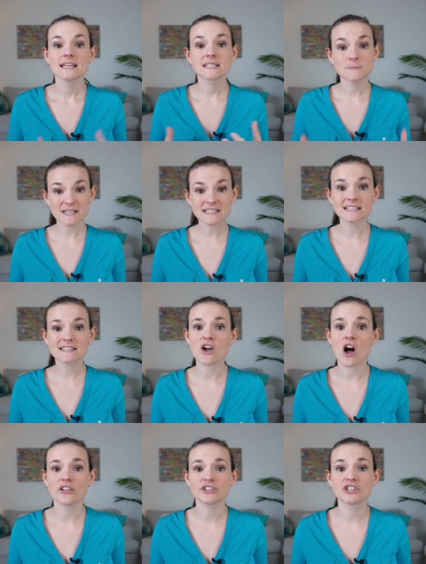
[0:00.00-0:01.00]
Species
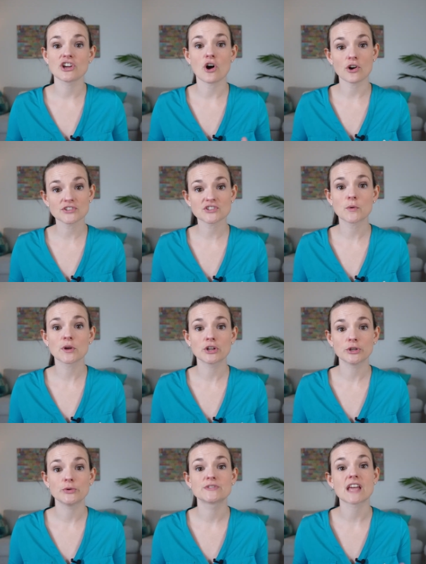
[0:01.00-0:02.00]
ecology also
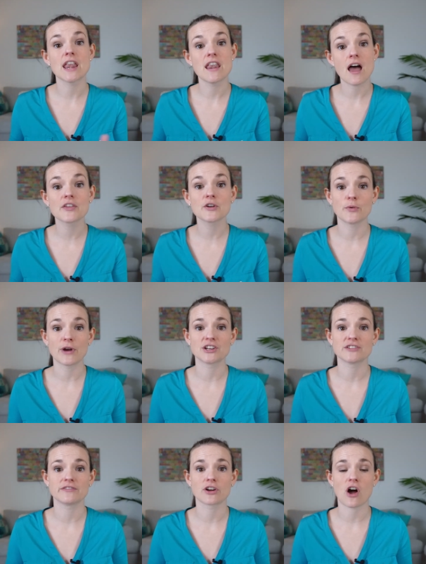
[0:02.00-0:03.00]
includes another
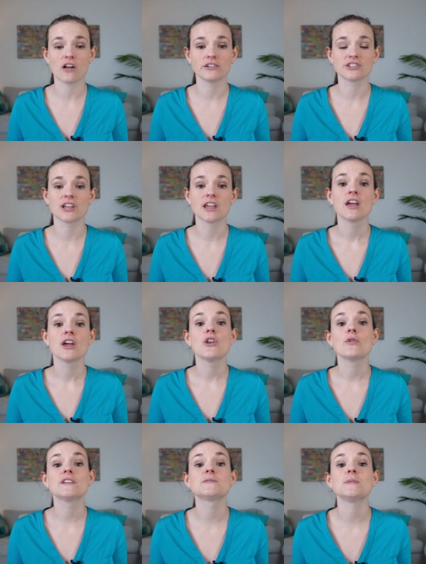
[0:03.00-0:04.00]
branch of ecology
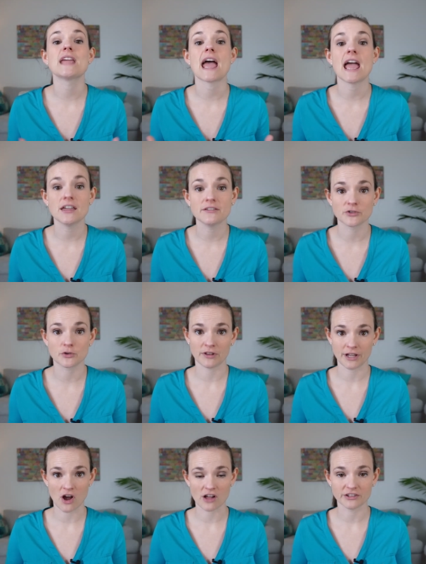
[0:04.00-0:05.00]
known as behavioral
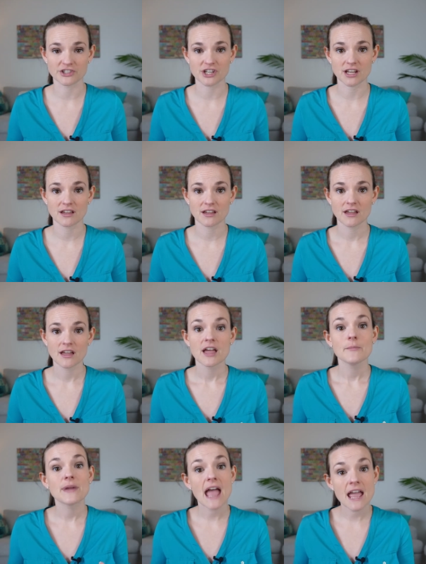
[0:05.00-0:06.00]
ecology.
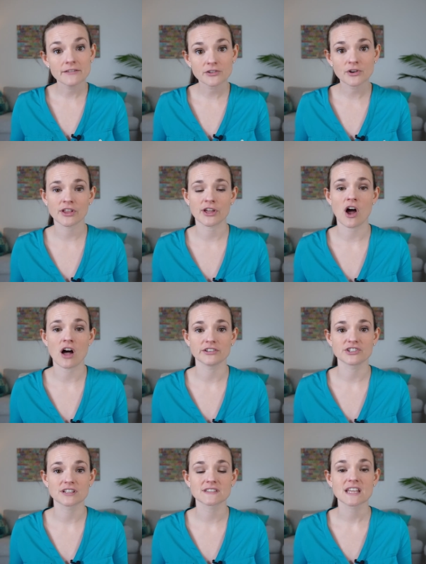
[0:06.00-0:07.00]
Behavioral
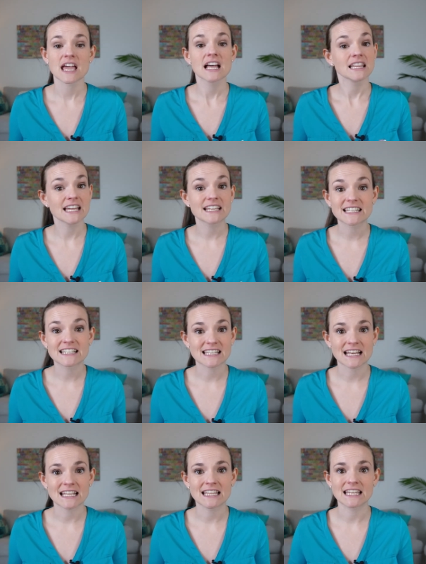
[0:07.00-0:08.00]
ecologists like to
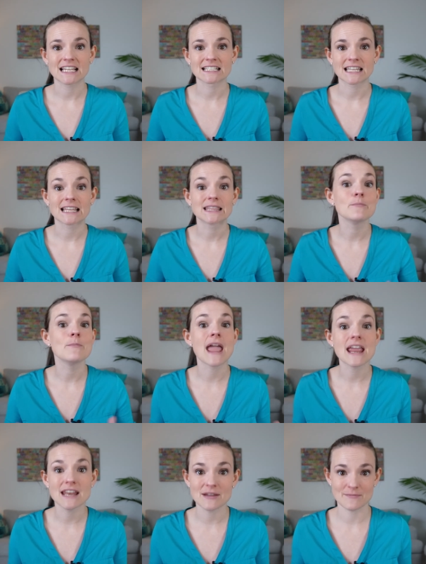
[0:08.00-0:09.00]
study things like the
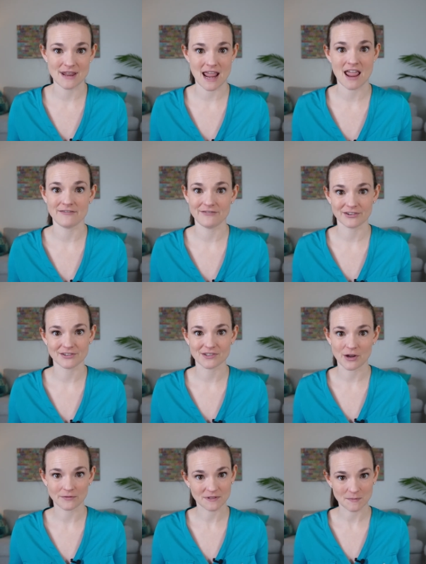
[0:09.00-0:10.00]
mating behaviors
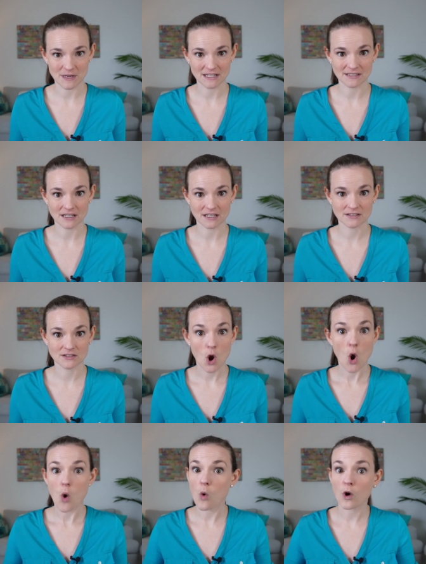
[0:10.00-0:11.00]
of species,
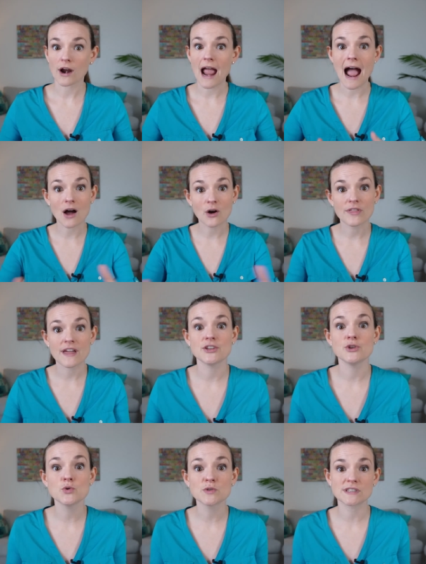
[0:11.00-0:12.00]
or how they
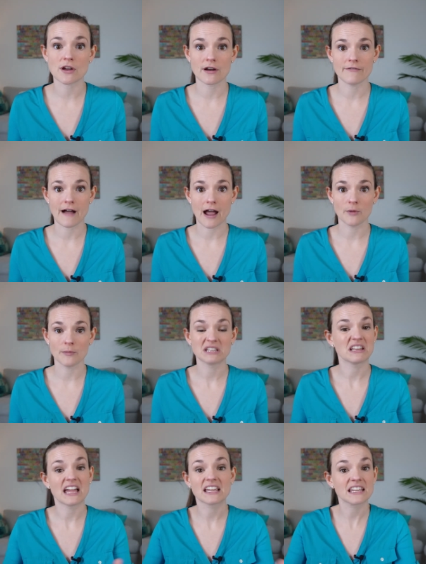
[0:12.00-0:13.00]
use their environment,
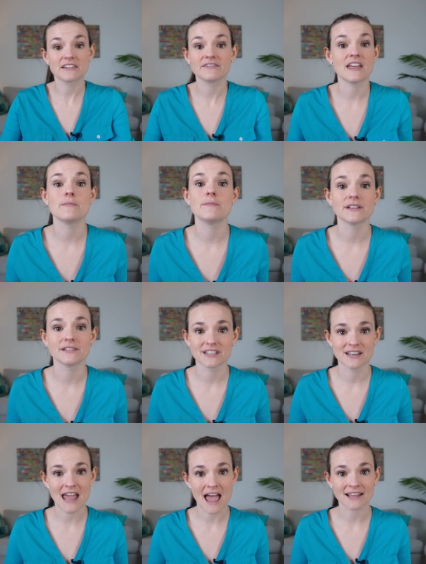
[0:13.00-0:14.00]
like if they build a
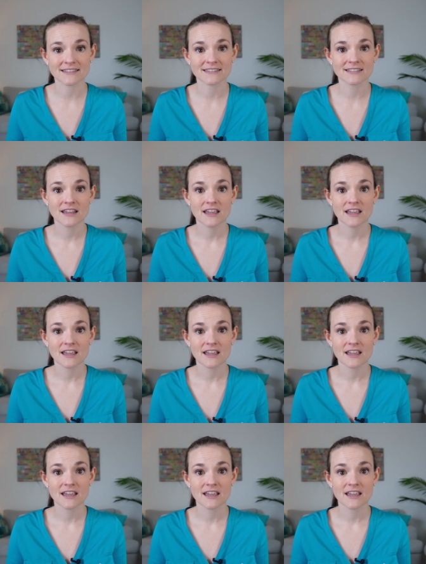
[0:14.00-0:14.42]
nest.